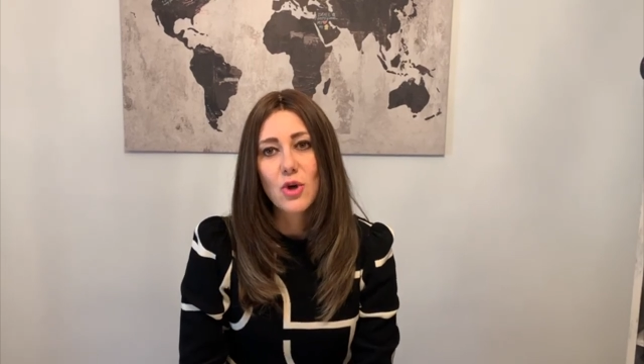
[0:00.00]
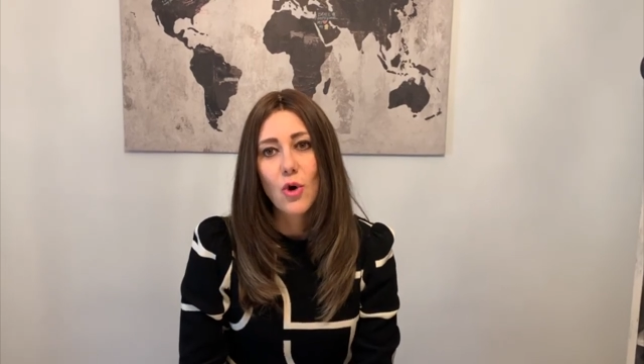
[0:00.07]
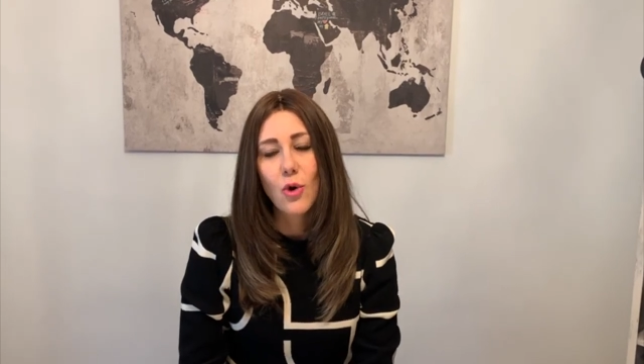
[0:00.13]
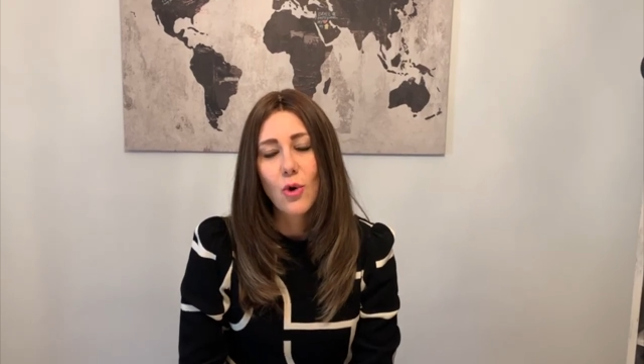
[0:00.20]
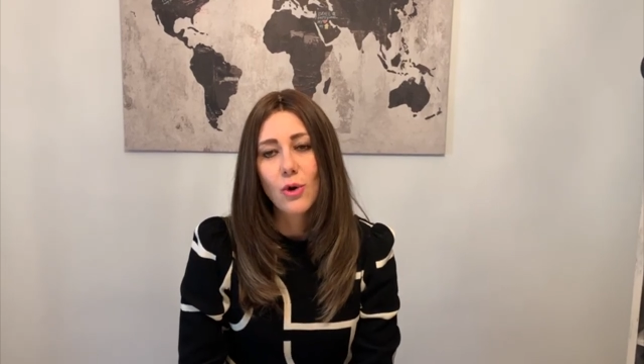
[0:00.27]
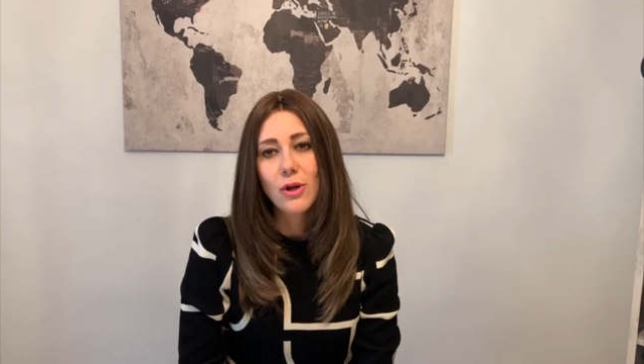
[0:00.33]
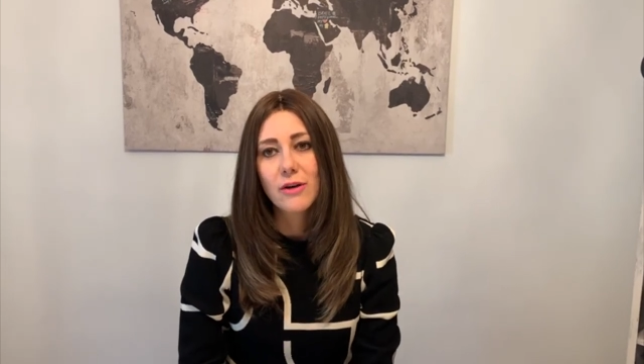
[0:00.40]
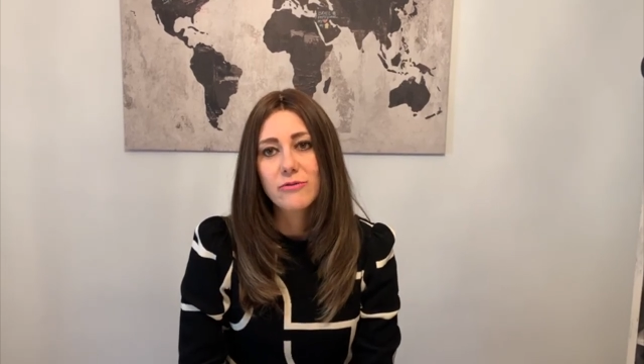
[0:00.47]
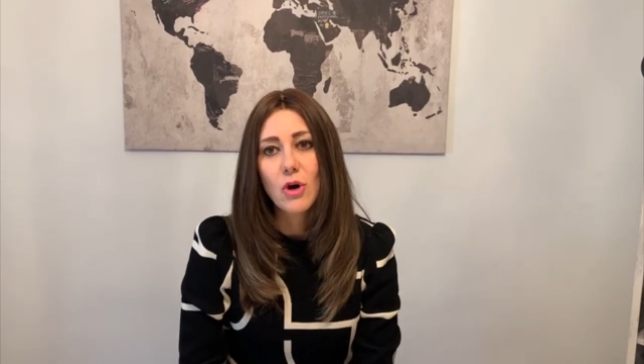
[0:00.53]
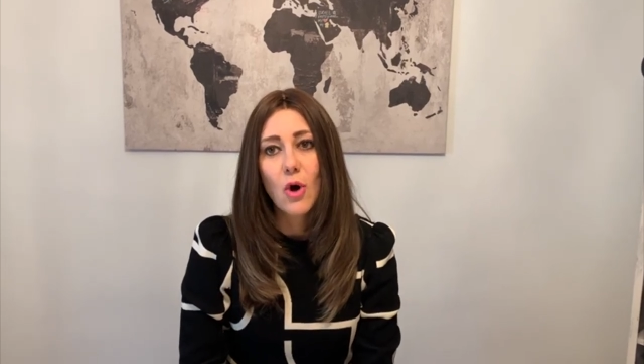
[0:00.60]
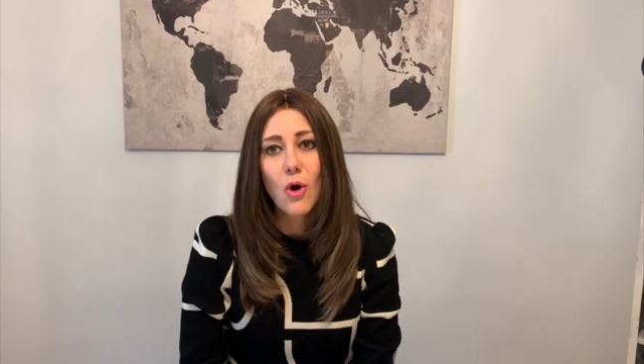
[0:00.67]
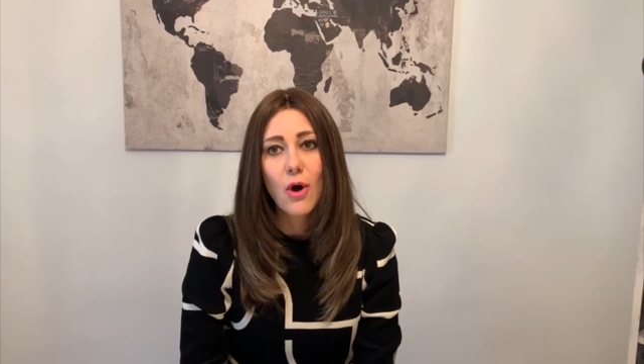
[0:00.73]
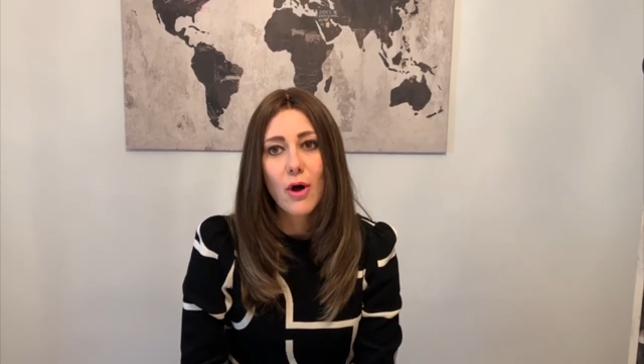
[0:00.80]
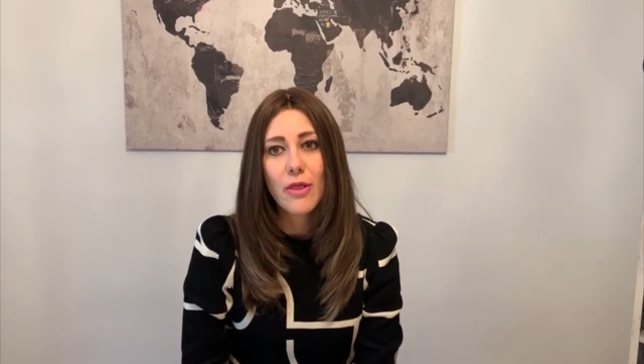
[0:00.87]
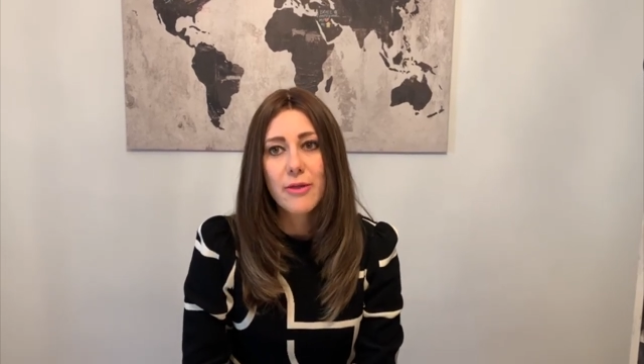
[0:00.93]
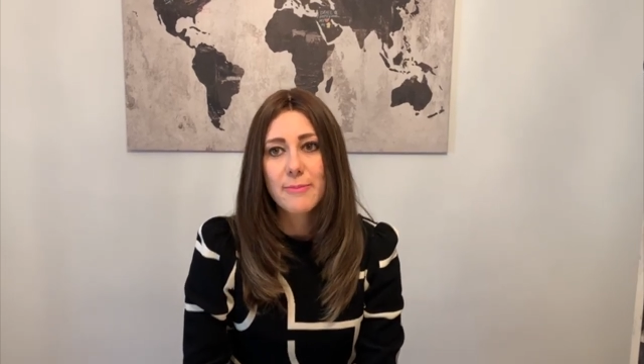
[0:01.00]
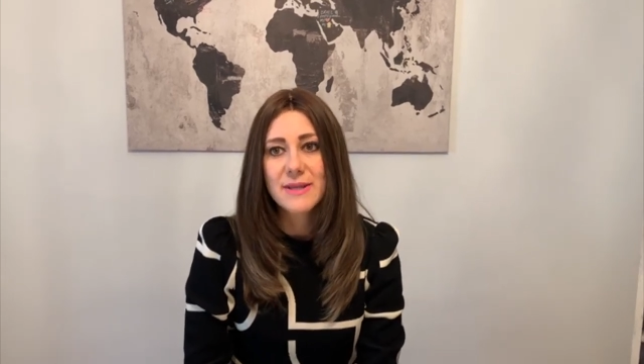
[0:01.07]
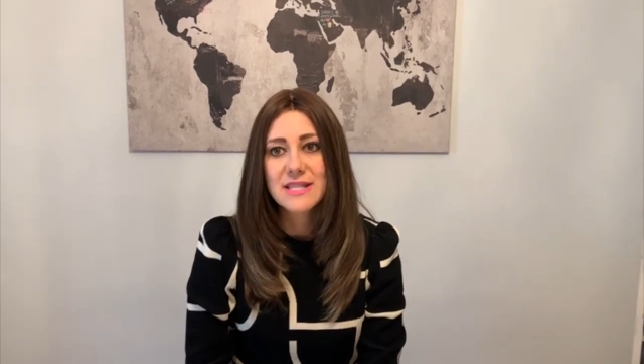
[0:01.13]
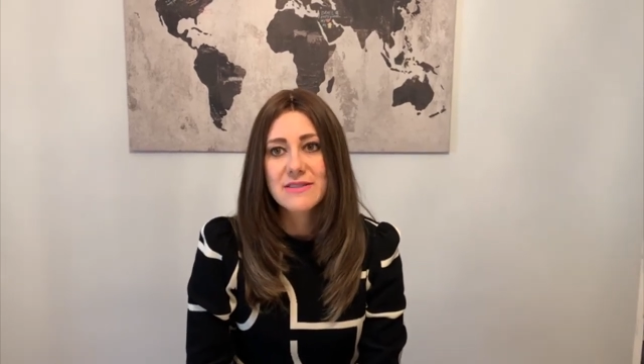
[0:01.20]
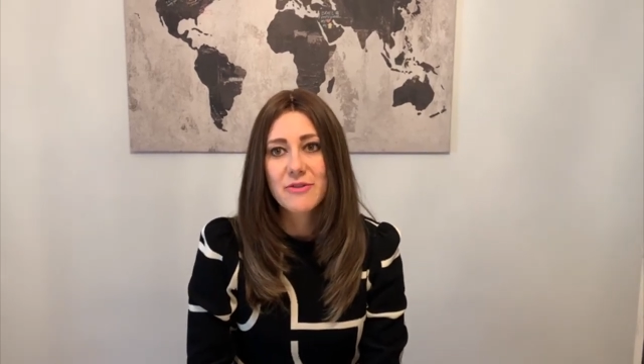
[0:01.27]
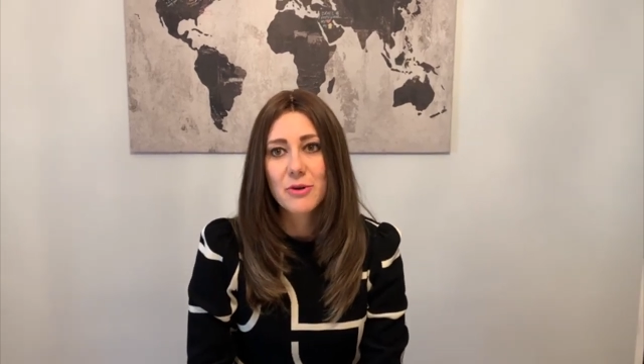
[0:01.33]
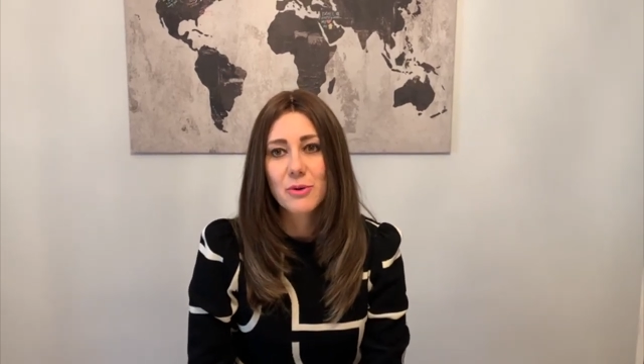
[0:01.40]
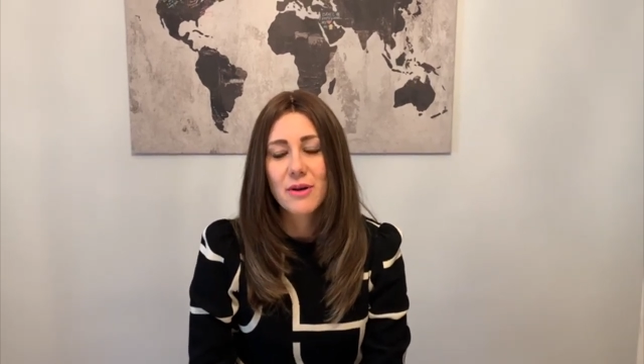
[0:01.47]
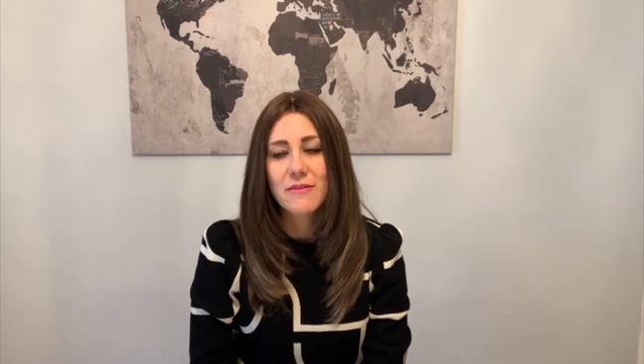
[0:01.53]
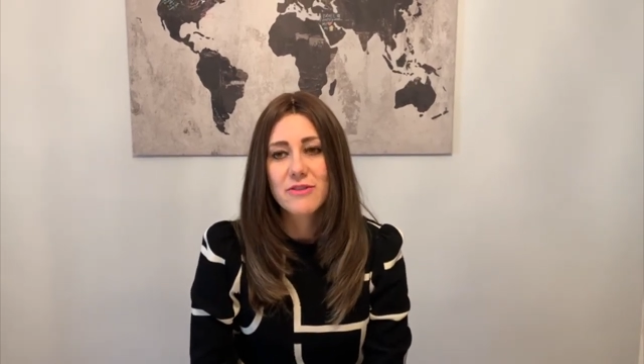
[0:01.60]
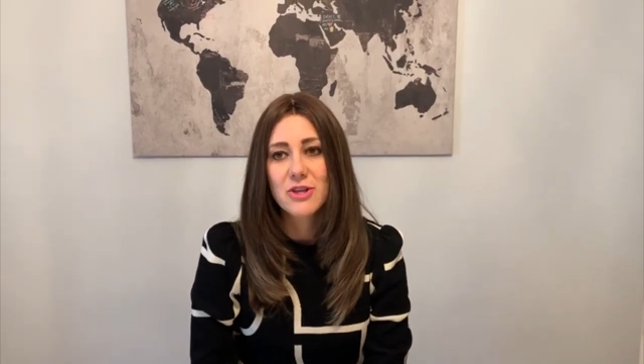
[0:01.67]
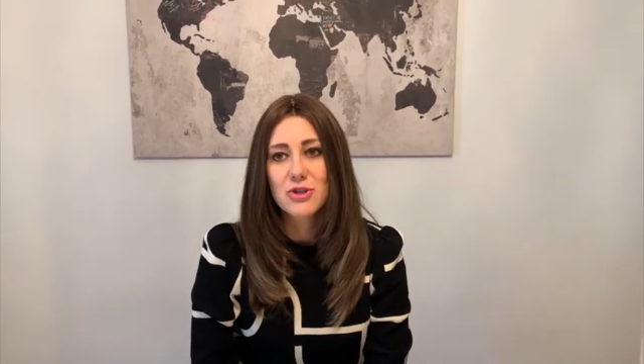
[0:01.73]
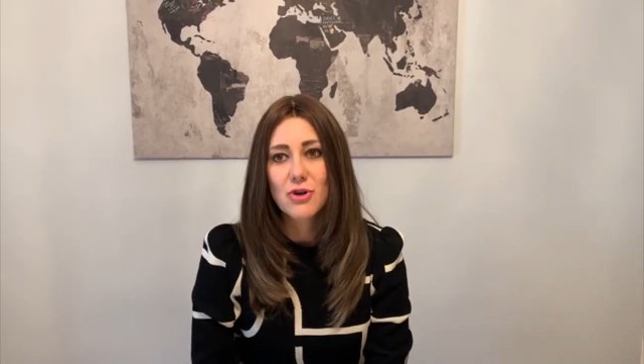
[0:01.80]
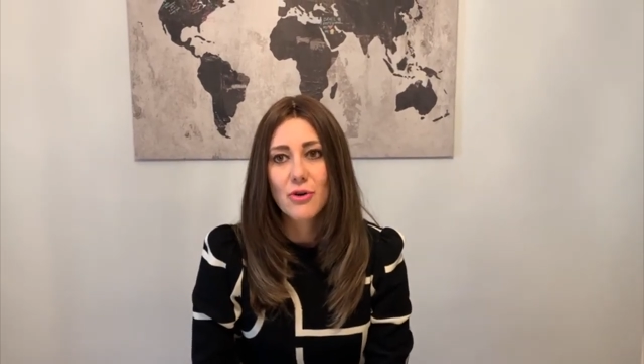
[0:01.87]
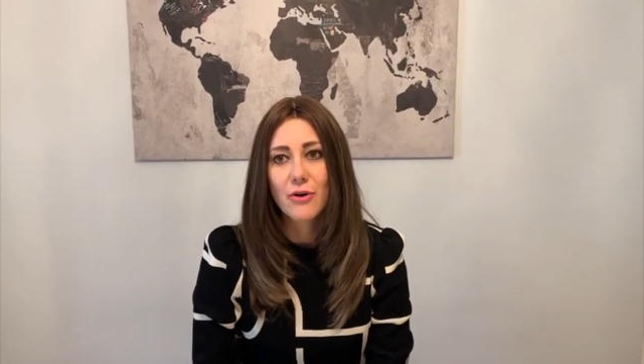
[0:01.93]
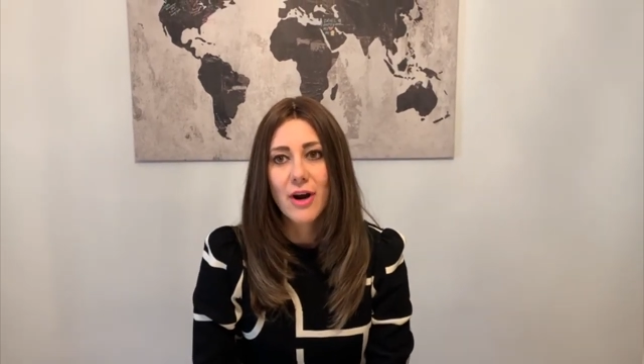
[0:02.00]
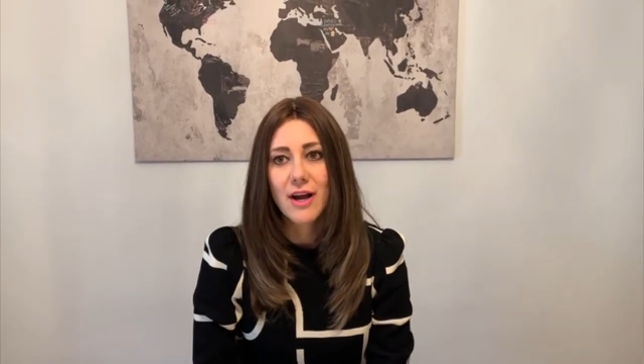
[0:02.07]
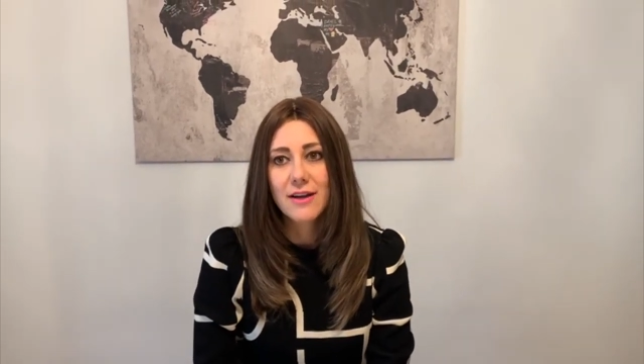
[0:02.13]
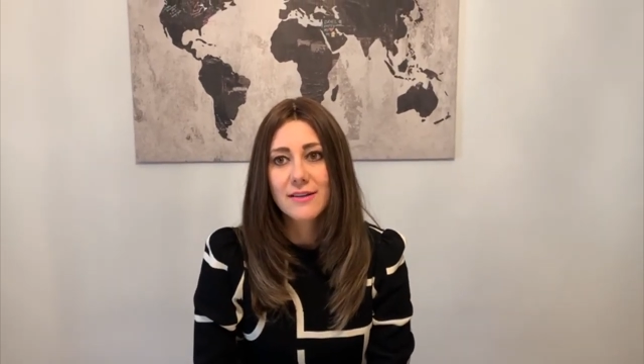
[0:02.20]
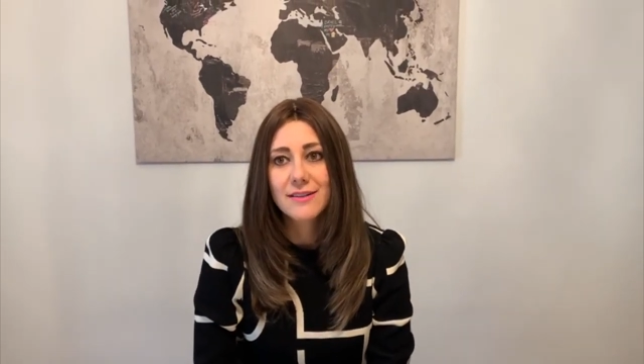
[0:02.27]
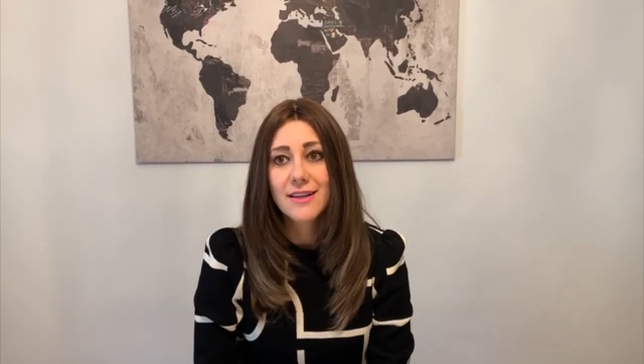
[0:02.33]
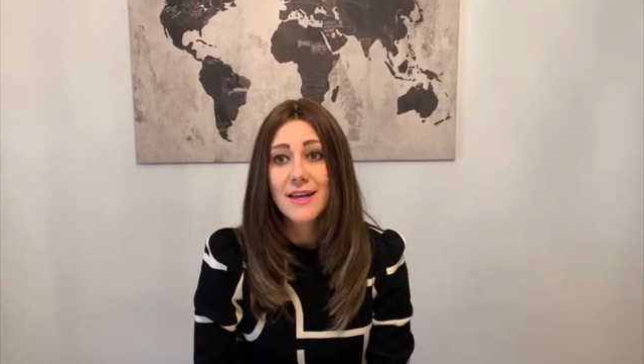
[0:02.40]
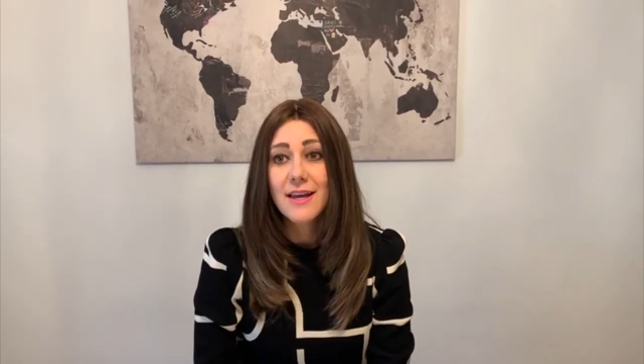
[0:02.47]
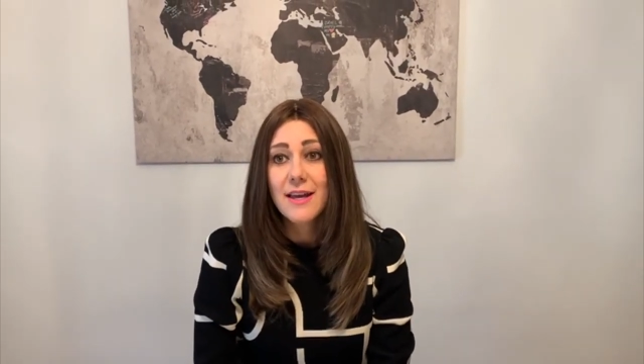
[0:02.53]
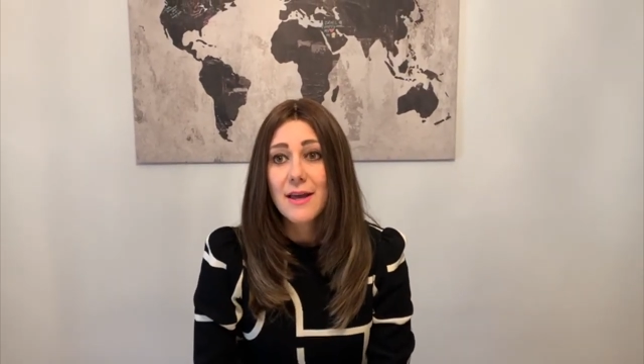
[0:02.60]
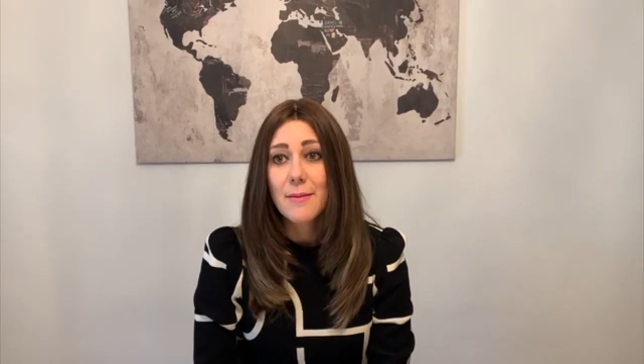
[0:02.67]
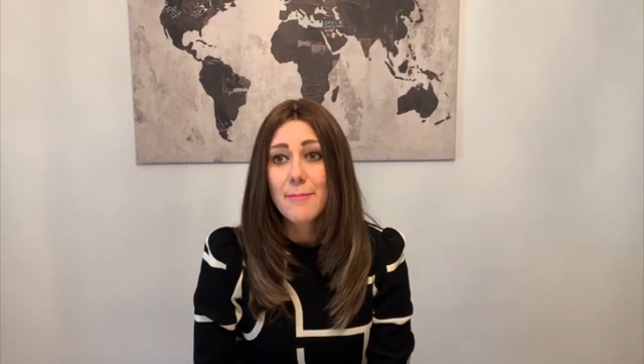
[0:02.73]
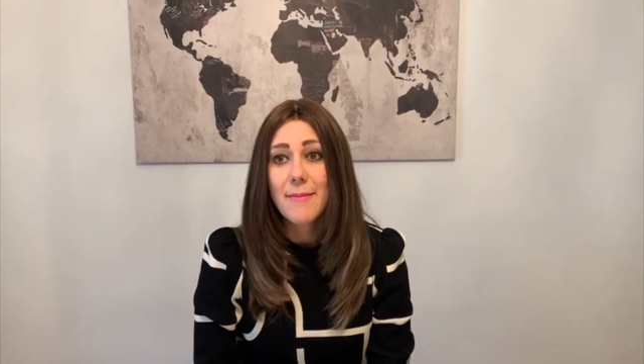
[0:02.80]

goal of all the mitzvot of the Torah,